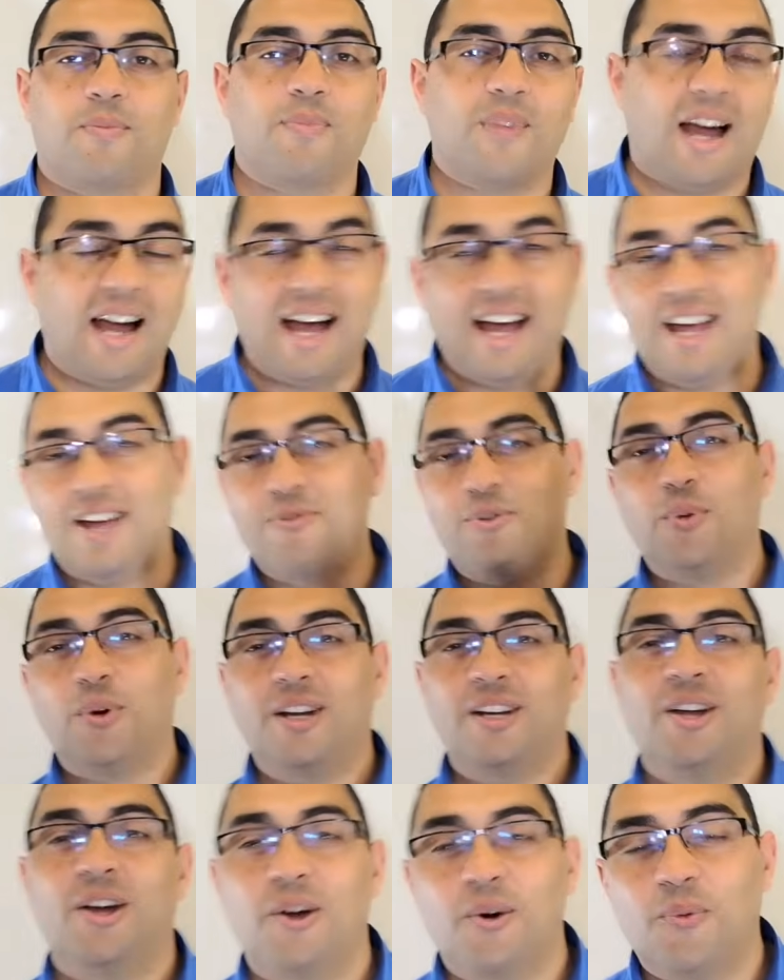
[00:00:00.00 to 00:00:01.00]
Hi
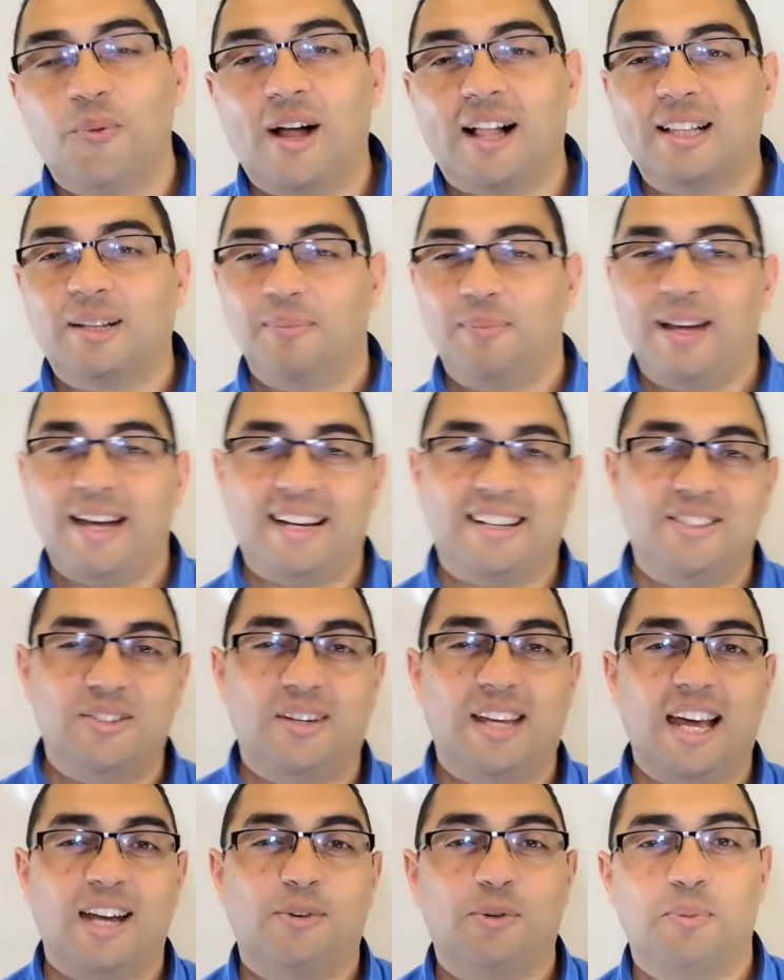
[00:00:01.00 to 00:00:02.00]
everyone, welcome back to
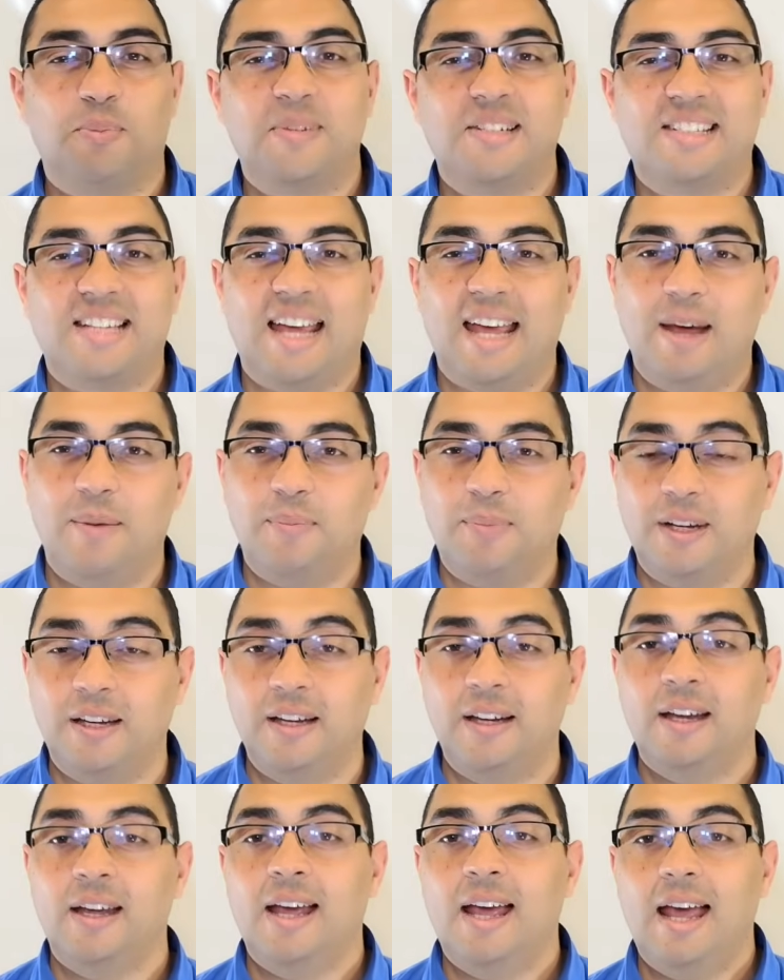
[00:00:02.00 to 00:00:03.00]
Cat with Mr. Hambury,
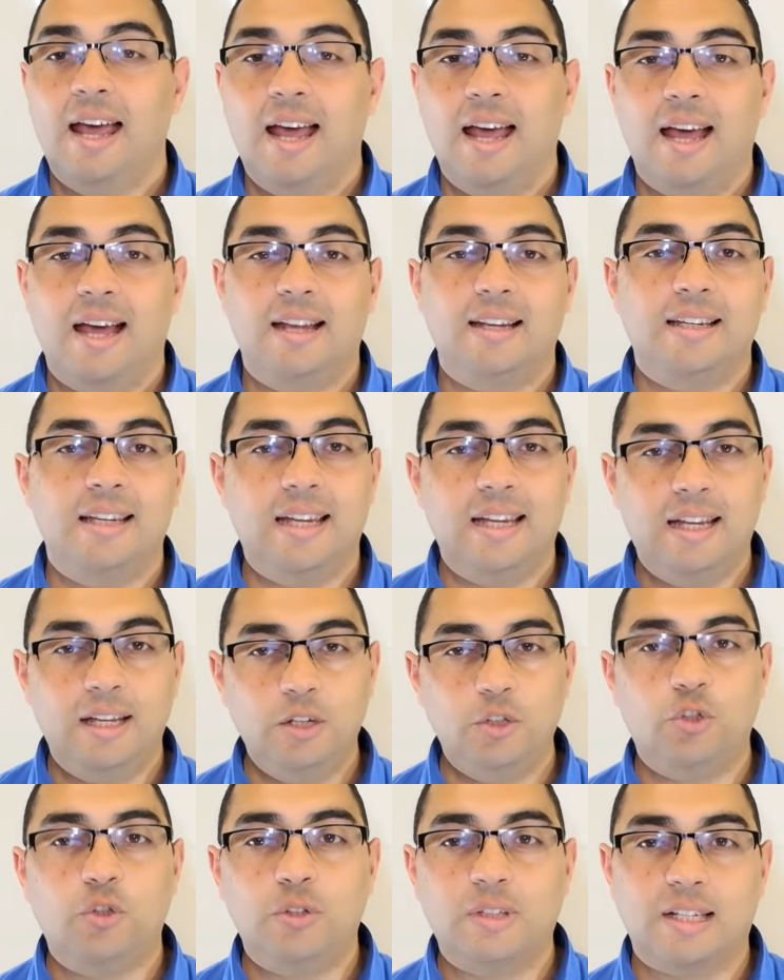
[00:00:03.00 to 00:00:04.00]
and
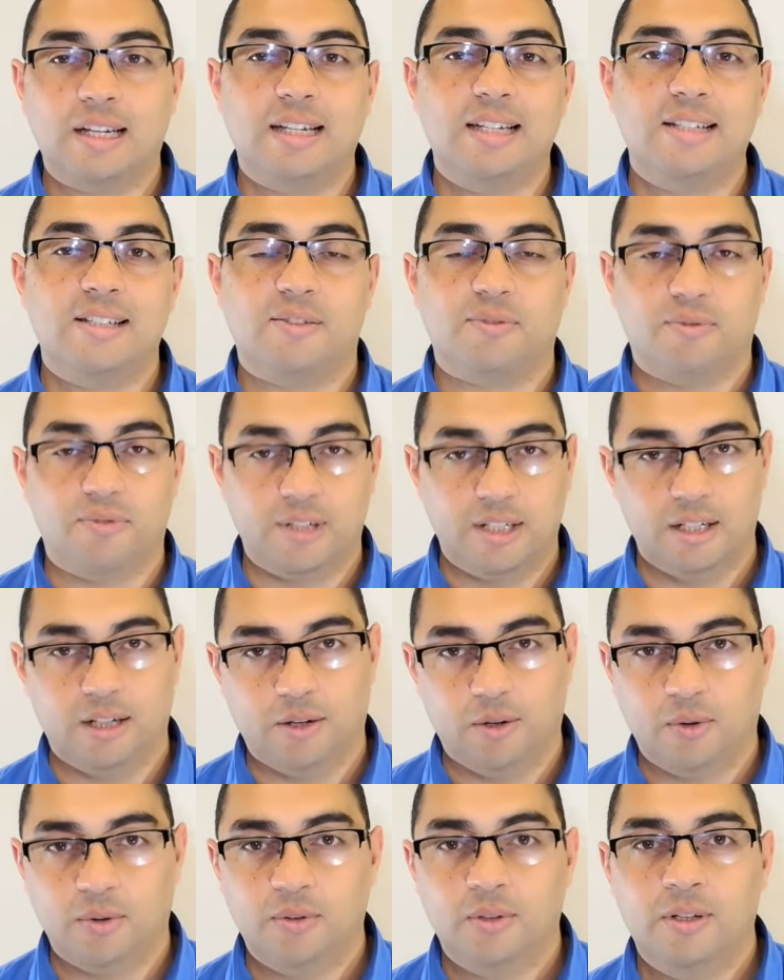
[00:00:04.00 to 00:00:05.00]
in today's video,
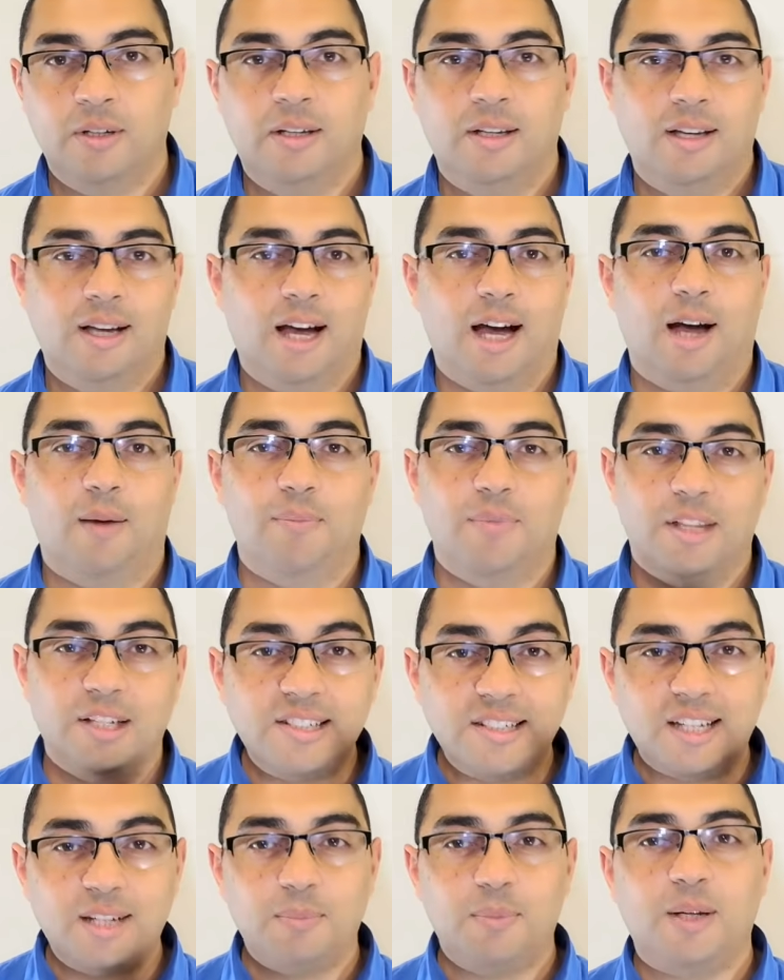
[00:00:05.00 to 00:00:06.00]
this
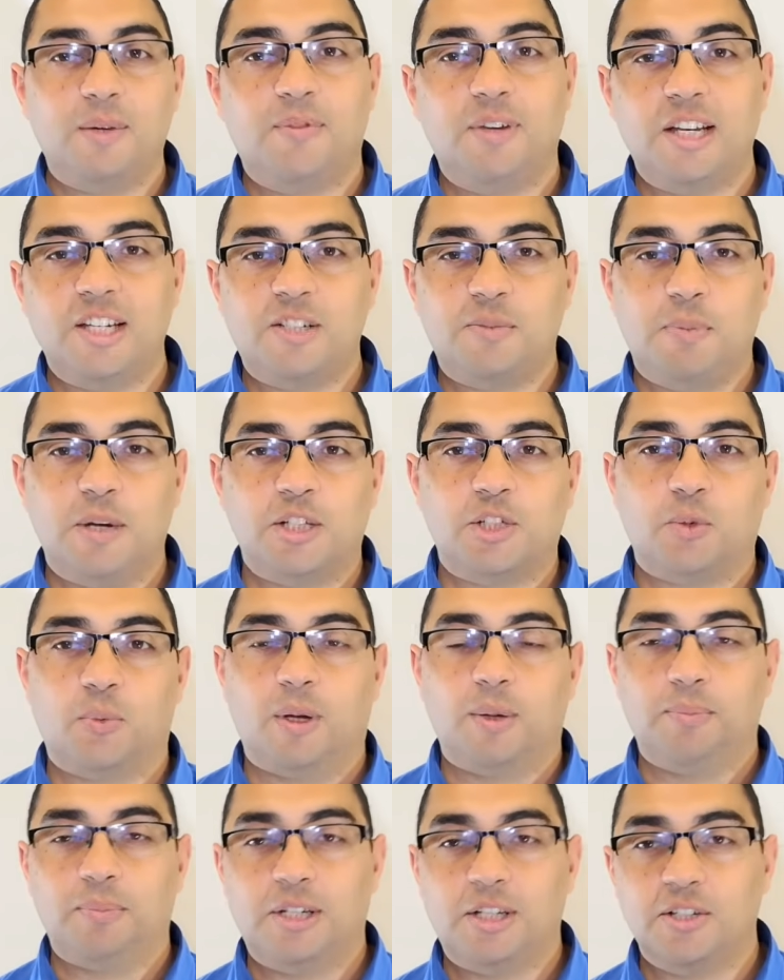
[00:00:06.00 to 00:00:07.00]
is going to be a very special
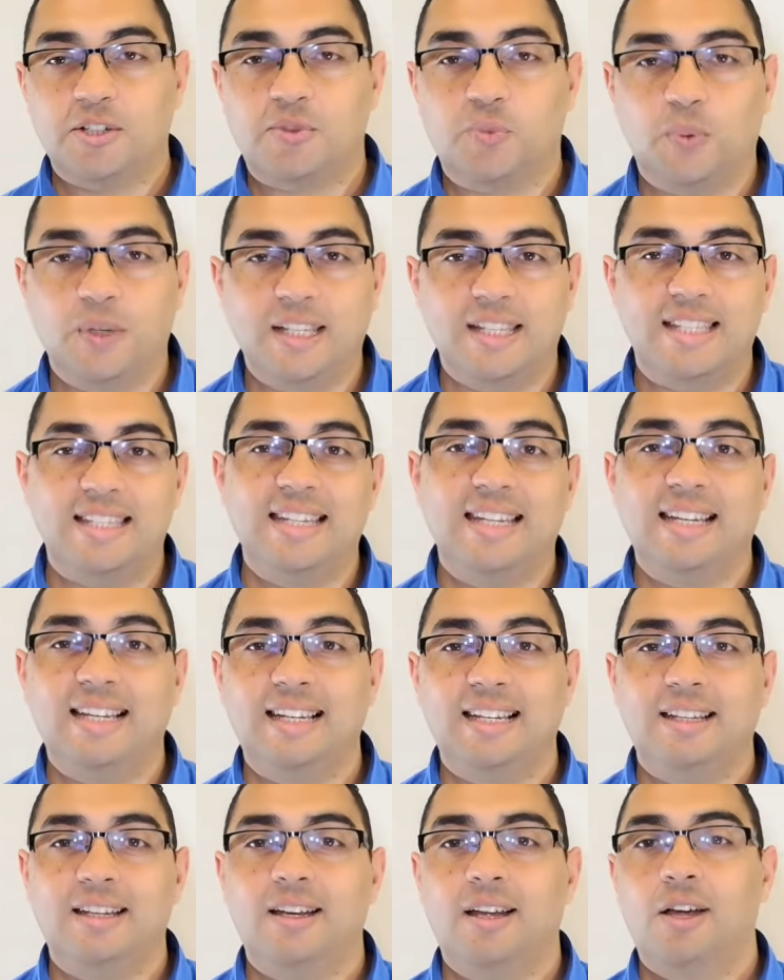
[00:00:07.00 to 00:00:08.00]
one because we're
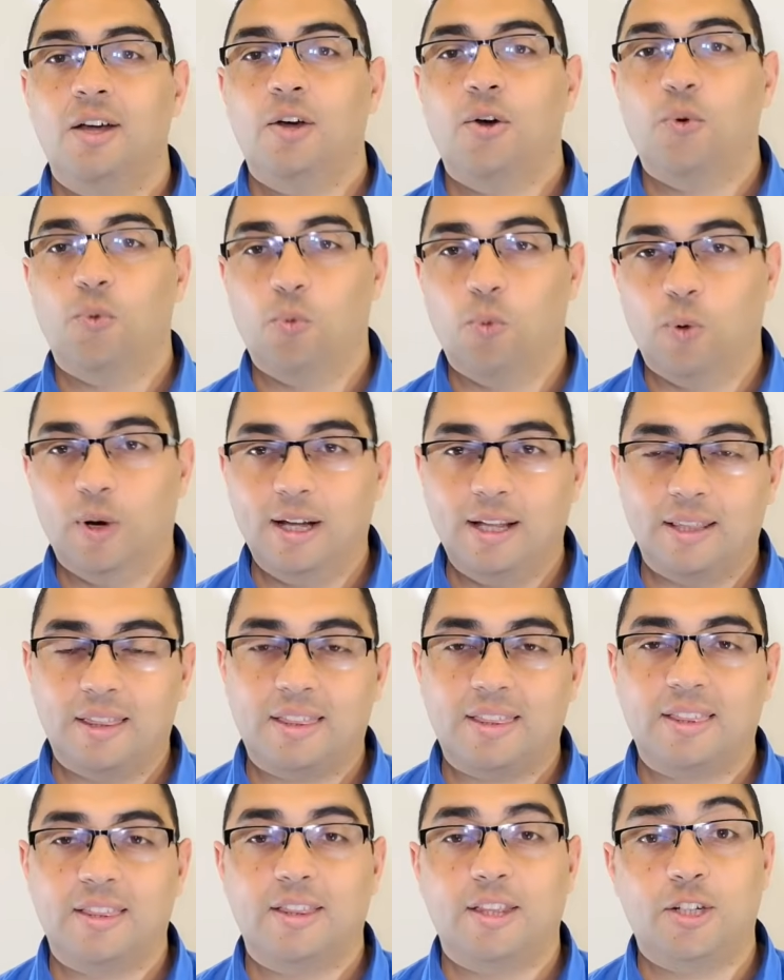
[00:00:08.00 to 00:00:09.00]
dealing
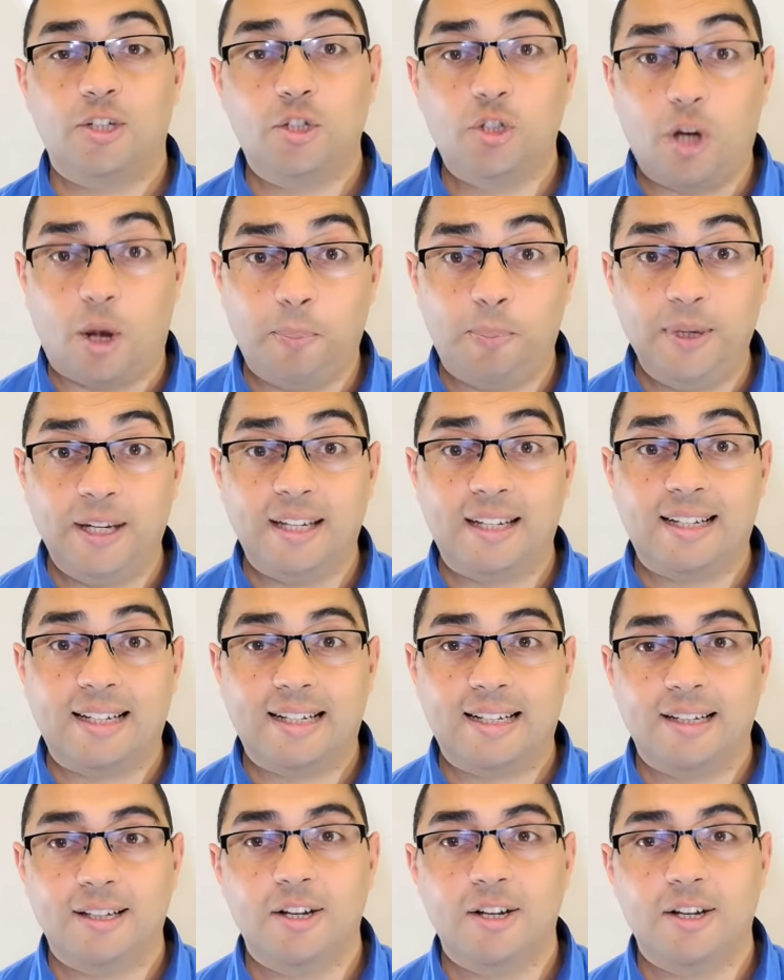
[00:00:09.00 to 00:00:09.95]
with the topic